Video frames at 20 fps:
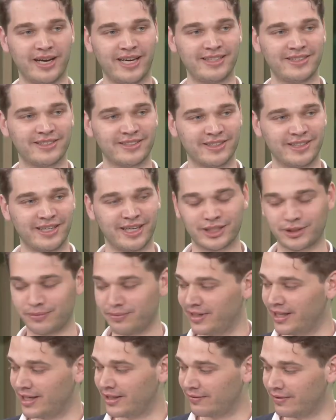enter next
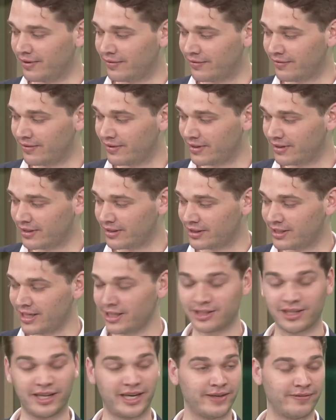week with
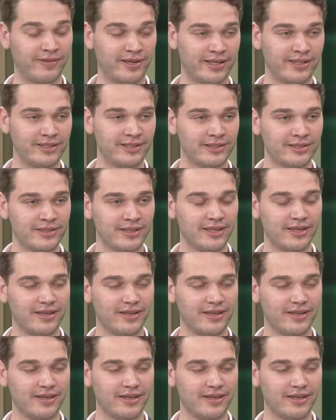6 lifelines.